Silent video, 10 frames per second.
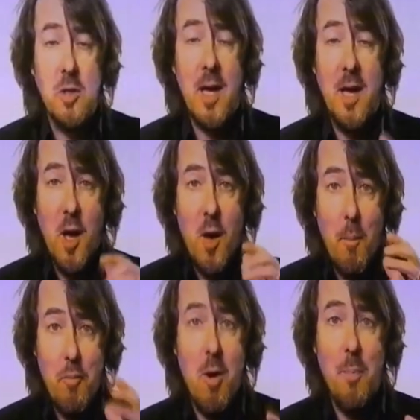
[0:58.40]
can take
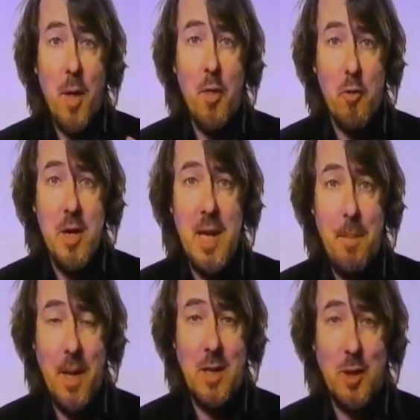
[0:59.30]
proper 3D
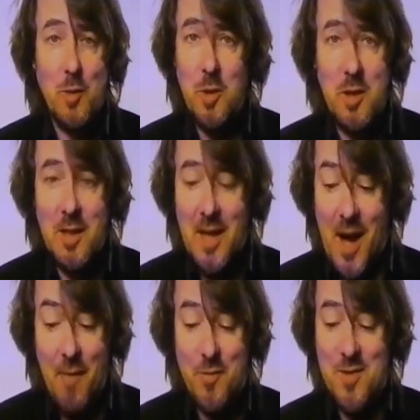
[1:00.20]
pictures, which
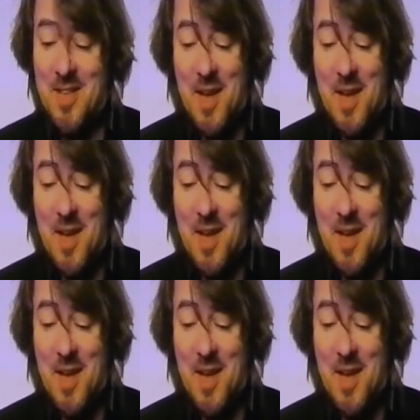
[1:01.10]
I've